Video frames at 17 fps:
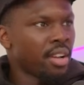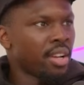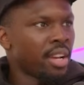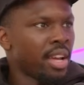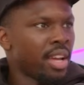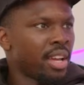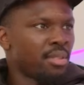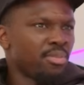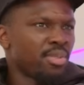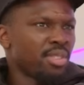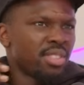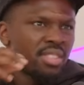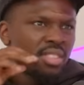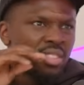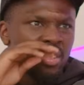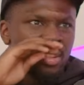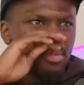Like it
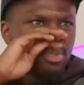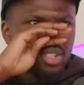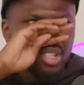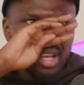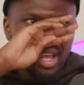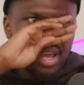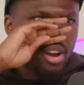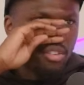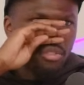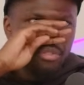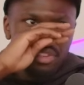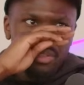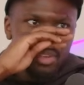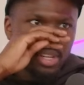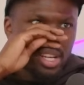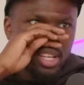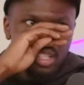wasn't a healthy
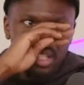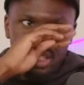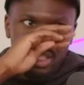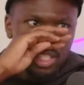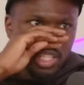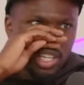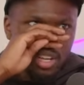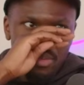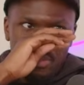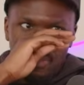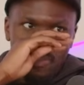relationship.